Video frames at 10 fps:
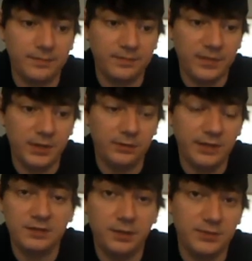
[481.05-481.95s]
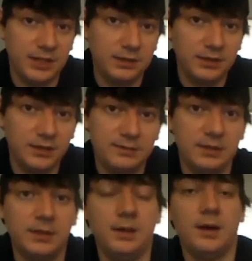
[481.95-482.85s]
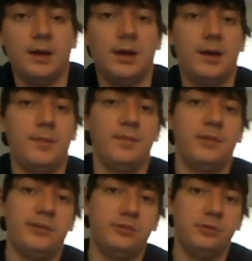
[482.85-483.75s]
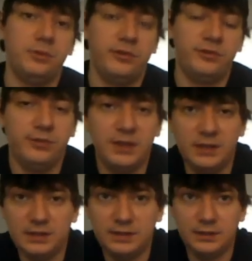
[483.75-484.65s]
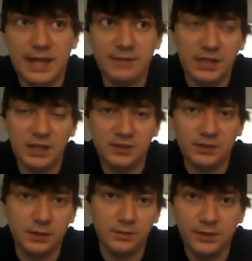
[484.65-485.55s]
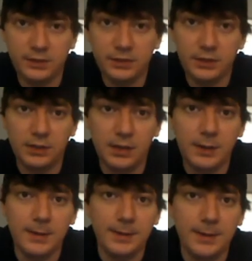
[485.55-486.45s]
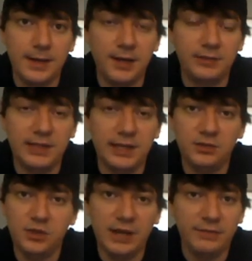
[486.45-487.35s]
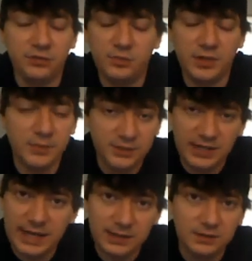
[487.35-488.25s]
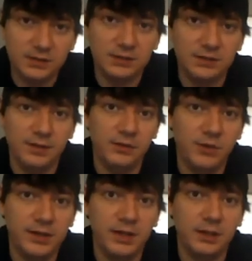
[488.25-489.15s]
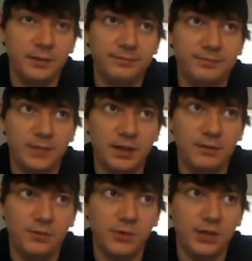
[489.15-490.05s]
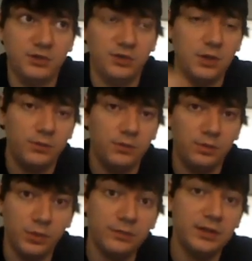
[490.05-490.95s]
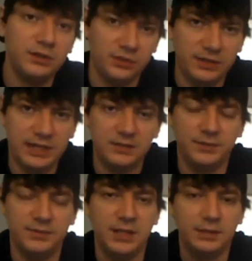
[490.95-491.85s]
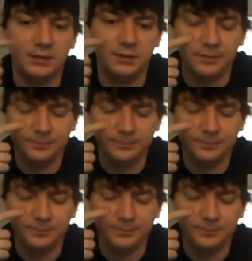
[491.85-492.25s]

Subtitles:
next objectives through this navigation computer that you have to pretty much access if you want to go move into your next objective.